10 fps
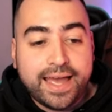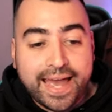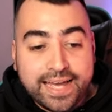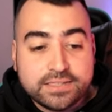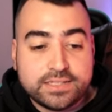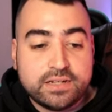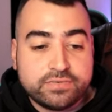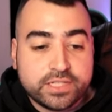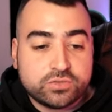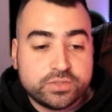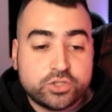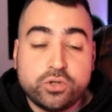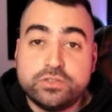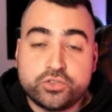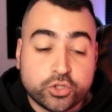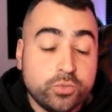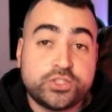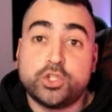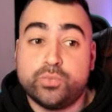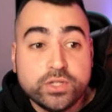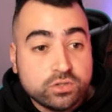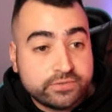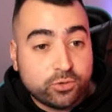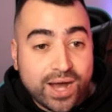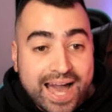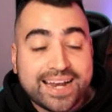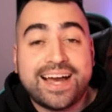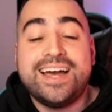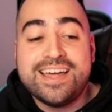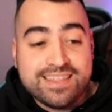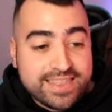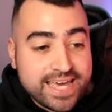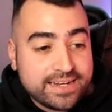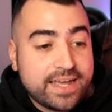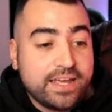And if this returns true, which it will for Anna, then